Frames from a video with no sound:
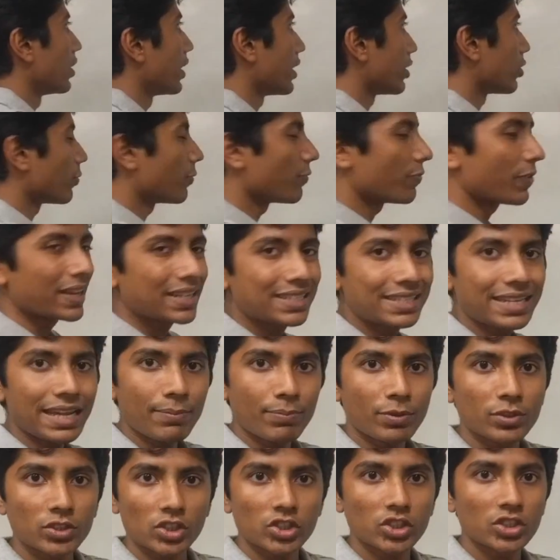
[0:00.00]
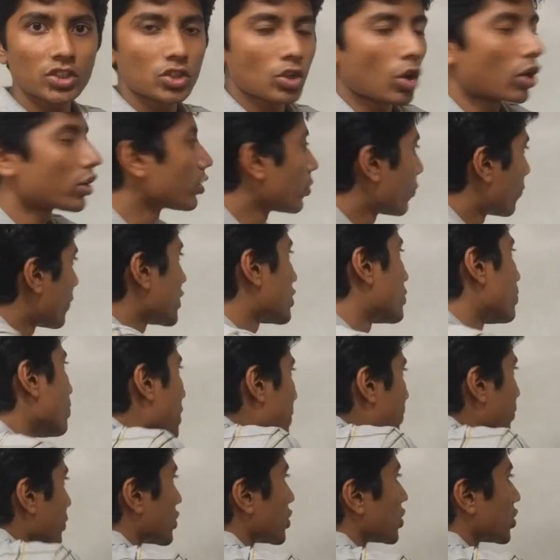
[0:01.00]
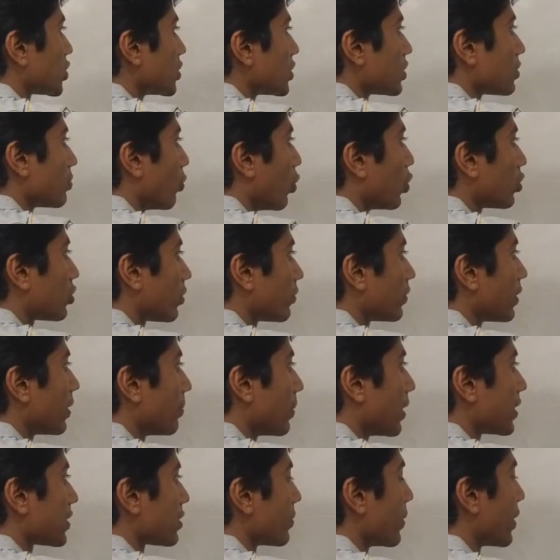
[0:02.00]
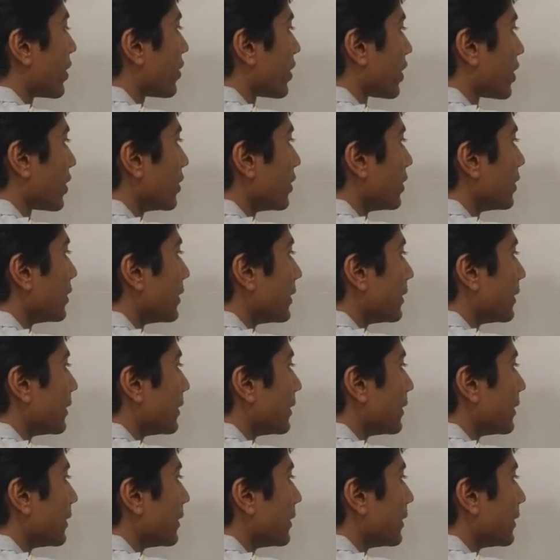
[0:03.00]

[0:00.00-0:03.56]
A. If you fixed A positions or you fixed B positions, both of them are symmetrical.